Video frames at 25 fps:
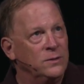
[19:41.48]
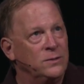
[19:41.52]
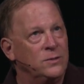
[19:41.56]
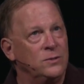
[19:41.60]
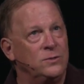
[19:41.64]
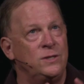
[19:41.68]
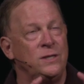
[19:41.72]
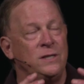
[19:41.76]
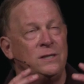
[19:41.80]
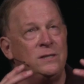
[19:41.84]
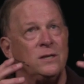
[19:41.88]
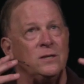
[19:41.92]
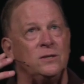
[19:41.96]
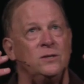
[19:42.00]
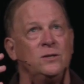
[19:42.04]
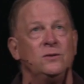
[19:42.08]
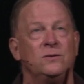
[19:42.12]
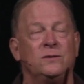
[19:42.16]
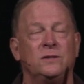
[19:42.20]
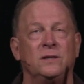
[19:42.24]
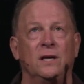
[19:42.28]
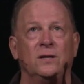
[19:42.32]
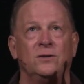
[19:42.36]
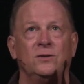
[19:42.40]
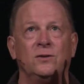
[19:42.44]
so, Jesus,
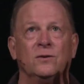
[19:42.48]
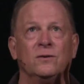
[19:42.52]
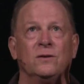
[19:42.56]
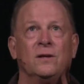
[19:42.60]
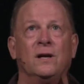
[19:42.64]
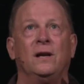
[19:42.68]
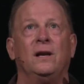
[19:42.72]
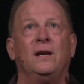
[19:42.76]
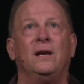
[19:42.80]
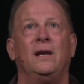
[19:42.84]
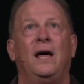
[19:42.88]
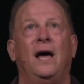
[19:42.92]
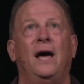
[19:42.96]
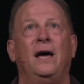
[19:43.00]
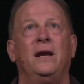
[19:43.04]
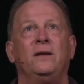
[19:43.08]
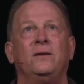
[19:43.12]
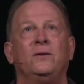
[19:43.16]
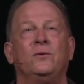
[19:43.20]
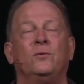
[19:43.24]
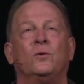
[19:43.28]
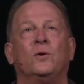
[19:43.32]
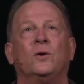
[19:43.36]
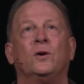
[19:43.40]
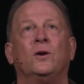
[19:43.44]
you said you're the light
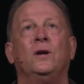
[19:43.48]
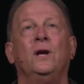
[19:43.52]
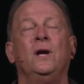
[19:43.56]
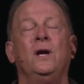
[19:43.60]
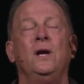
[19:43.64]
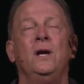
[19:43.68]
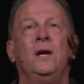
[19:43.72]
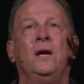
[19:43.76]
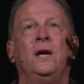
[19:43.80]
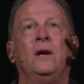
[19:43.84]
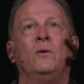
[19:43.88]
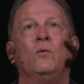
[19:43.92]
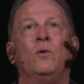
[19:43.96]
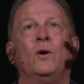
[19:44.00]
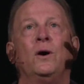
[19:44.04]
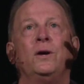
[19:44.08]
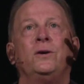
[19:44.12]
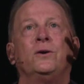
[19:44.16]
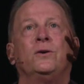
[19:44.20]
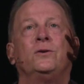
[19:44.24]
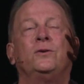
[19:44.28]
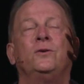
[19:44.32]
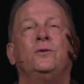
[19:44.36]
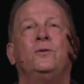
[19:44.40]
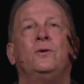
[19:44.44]
of the world. And
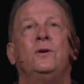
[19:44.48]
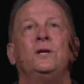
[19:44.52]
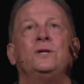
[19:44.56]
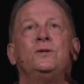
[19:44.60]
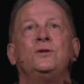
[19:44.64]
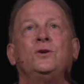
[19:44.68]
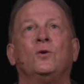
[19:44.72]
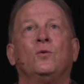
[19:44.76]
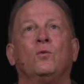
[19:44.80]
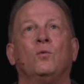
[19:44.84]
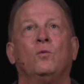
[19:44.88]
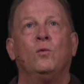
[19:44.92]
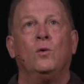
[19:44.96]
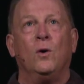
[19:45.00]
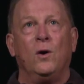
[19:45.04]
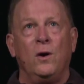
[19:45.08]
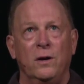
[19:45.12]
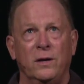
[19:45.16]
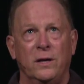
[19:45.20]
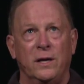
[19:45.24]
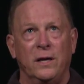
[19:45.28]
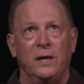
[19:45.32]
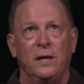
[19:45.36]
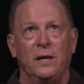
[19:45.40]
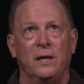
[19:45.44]
what you're doing is you're
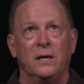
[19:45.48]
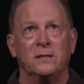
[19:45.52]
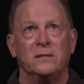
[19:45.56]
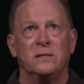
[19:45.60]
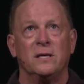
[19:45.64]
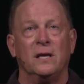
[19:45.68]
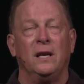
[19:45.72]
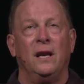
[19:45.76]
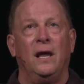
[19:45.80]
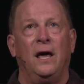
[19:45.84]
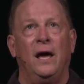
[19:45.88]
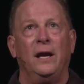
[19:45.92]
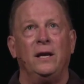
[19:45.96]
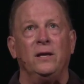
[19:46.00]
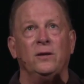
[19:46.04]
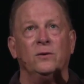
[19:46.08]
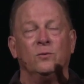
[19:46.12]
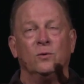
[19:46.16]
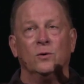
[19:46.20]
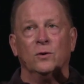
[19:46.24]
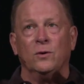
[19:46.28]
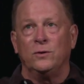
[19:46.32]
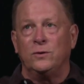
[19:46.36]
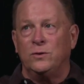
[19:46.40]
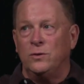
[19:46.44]
working as the light of
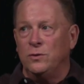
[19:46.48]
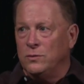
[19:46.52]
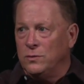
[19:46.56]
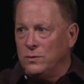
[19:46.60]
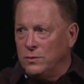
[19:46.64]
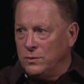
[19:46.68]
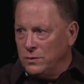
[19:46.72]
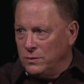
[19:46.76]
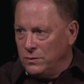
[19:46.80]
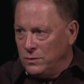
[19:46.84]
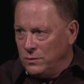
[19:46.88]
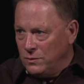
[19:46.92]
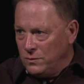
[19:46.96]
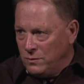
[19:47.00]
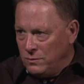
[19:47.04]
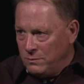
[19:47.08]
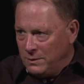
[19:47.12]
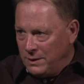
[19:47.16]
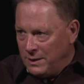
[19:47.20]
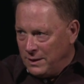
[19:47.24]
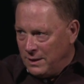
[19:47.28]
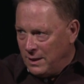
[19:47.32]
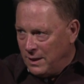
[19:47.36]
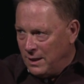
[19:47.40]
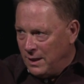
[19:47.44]
the world to
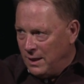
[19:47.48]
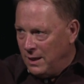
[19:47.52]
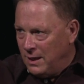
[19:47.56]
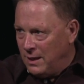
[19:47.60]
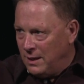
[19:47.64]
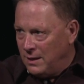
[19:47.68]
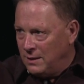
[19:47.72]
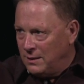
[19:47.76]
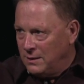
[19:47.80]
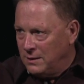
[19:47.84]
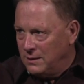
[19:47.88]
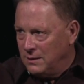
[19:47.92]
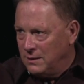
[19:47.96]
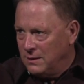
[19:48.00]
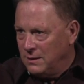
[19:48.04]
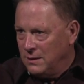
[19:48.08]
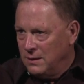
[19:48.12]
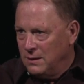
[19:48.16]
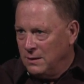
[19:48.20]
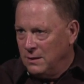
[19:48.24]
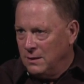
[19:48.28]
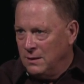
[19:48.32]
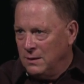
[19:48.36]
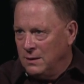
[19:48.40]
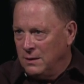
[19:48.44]
illuminate
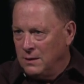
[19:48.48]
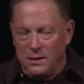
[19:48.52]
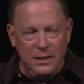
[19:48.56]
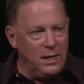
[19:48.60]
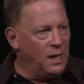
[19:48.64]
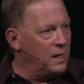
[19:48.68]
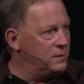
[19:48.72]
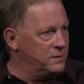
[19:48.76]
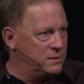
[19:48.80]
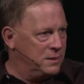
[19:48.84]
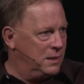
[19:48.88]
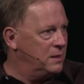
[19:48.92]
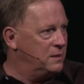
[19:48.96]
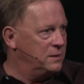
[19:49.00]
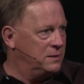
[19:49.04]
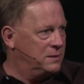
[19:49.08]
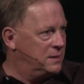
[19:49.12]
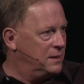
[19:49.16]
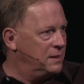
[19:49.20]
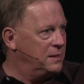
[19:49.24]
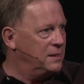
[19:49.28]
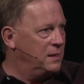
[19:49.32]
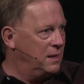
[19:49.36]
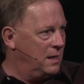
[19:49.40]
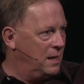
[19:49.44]
God's
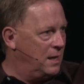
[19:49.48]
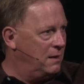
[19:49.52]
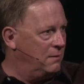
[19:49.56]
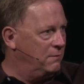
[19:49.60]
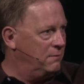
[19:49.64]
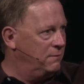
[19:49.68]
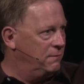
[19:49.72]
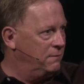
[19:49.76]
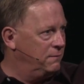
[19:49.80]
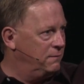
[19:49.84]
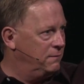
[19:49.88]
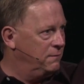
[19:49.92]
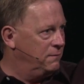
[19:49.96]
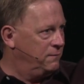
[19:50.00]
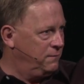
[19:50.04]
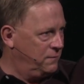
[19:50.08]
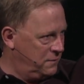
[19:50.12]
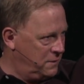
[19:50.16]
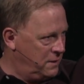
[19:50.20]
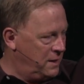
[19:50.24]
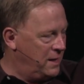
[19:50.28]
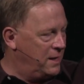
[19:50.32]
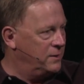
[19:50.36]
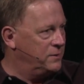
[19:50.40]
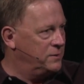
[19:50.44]
unseen love
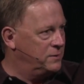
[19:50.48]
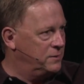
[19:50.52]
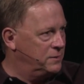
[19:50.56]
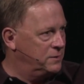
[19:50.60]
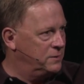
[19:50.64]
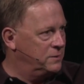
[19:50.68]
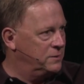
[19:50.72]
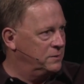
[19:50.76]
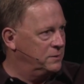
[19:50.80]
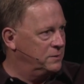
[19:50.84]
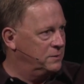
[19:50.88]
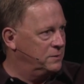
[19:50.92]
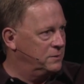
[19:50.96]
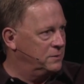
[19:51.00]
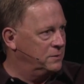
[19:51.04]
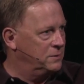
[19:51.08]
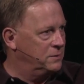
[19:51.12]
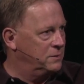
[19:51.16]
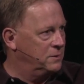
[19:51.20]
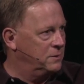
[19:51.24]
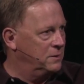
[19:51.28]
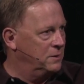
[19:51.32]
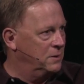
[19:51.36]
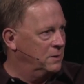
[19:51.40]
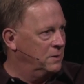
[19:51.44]
for
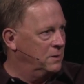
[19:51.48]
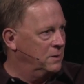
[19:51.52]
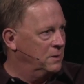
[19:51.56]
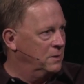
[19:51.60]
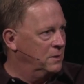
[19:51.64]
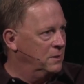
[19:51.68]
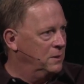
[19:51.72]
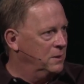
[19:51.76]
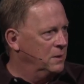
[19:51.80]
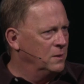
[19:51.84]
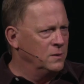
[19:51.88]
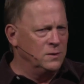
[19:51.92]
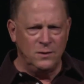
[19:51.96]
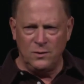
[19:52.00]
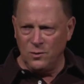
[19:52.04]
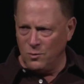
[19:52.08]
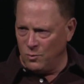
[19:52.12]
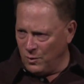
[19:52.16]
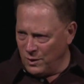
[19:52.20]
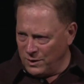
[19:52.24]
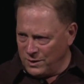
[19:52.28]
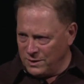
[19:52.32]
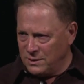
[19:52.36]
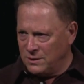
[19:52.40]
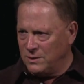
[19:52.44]
us. So,
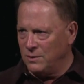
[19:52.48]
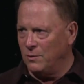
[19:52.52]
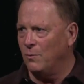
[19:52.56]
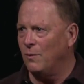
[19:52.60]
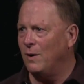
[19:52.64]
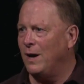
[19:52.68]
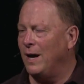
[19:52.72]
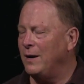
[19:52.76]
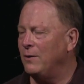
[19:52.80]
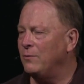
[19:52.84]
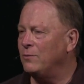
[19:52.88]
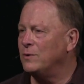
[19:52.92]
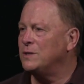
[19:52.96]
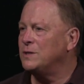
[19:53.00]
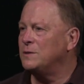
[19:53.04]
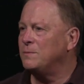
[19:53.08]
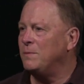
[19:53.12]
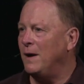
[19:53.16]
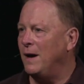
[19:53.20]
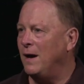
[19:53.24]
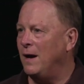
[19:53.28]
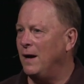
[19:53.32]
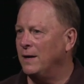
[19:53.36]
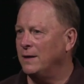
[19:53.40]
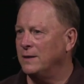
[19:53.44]
what's the right
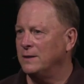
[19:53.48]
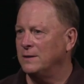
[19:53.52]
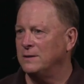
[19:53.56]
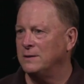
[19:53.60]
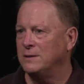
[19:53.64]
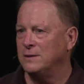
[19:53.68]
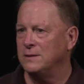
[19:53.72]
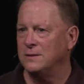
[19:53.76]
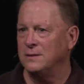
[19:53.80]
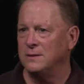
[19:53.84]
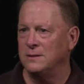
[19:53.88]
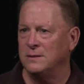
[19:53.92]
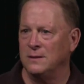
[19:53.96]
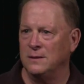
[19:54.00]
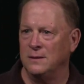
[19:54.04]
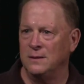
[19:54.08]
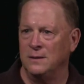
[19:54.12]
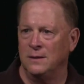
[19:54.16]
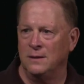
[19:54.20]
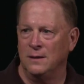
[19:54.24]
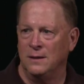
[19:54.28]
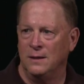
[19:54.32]
response?